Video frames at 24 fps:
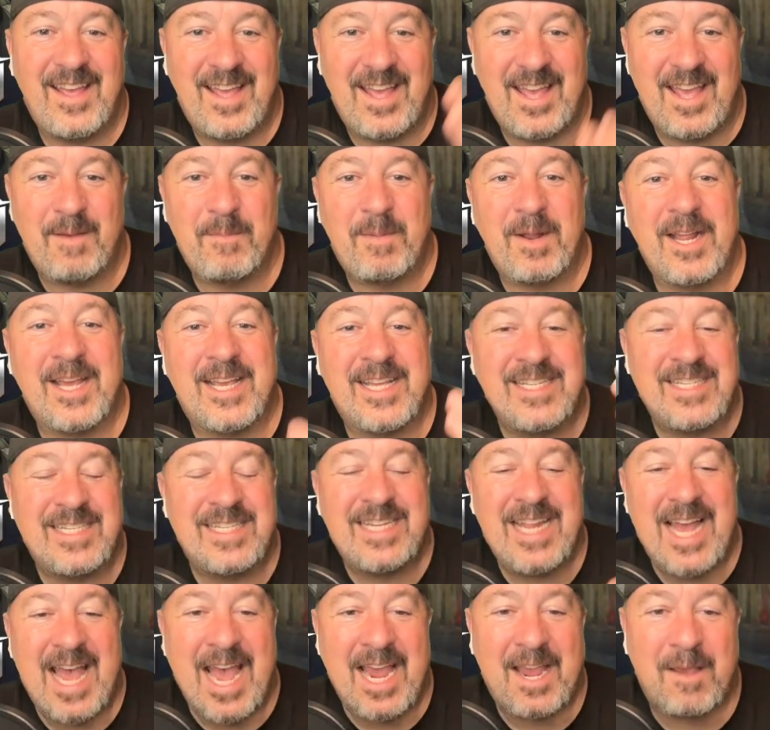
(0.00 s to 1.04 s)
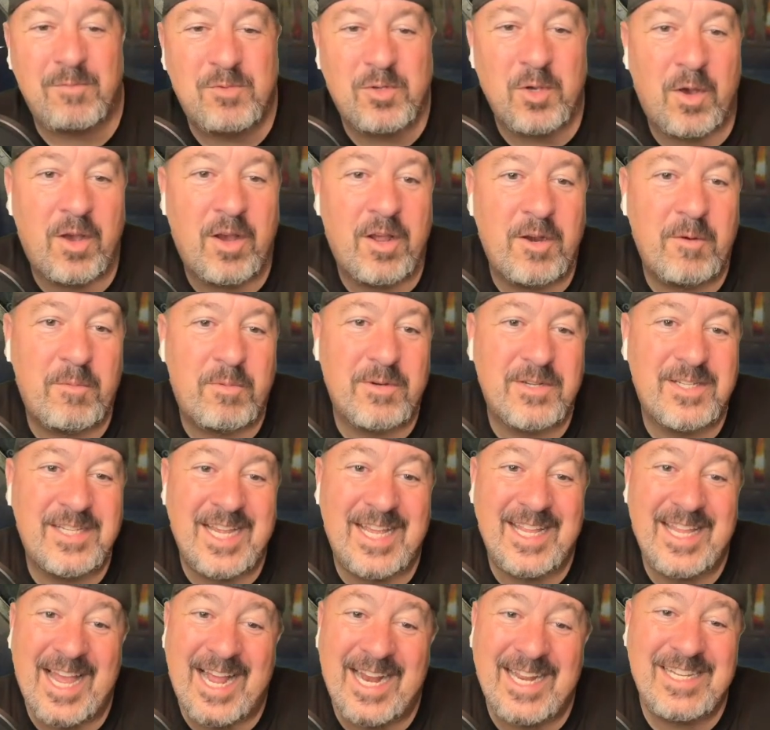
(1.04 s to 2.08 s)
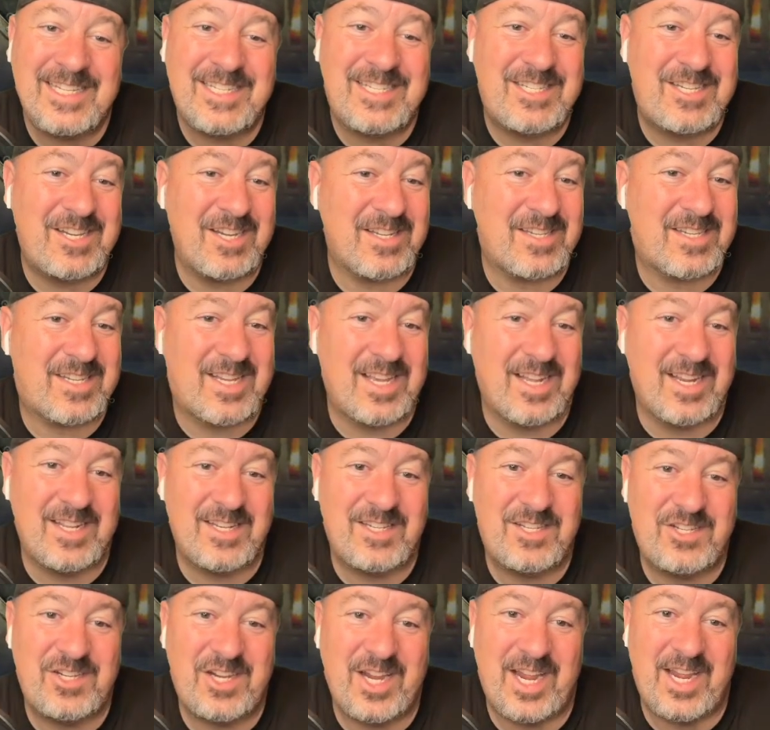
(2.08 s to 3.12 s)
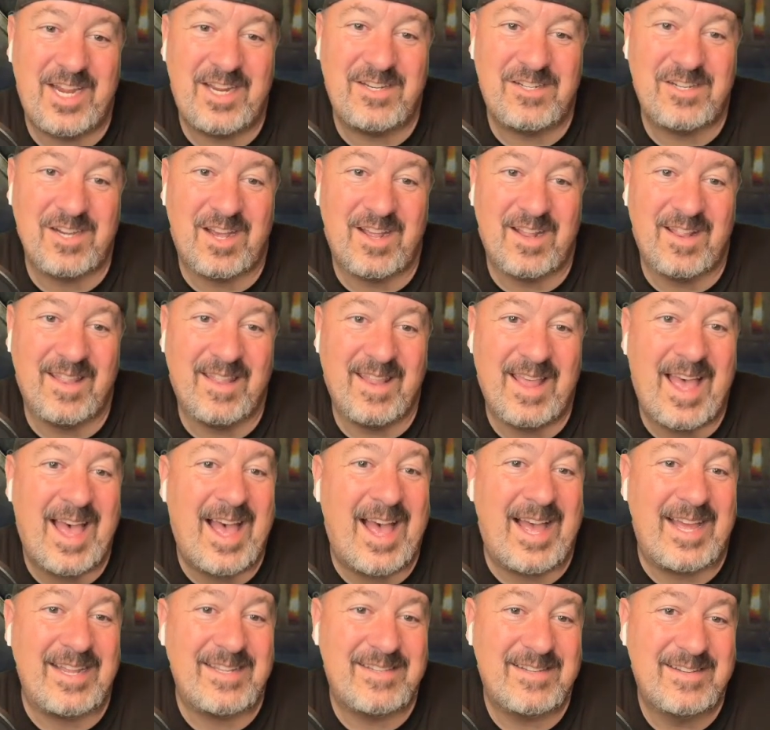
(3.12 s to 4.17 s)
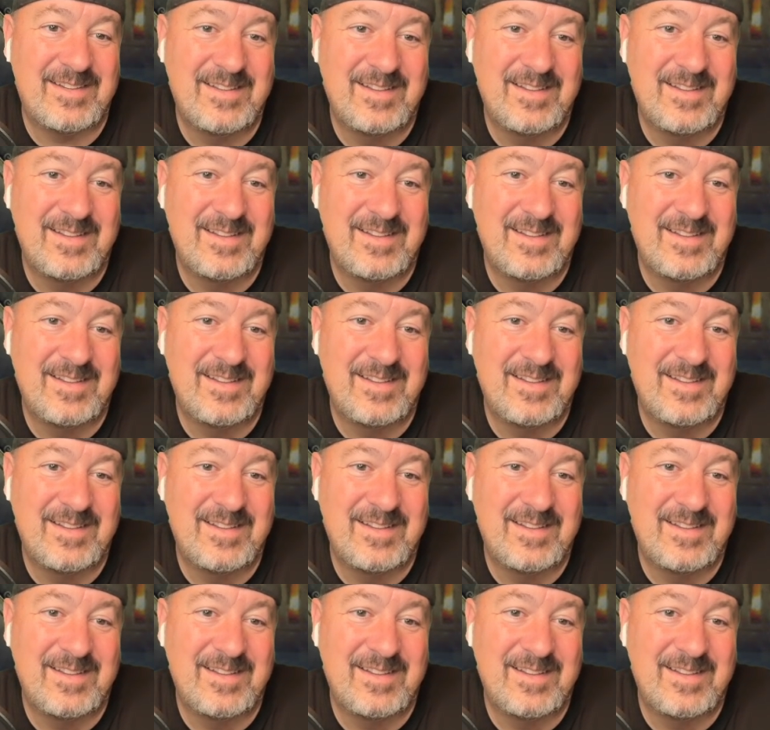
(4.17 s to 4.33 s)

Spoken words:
but it can stack up to 100%. That is just going to change a lot.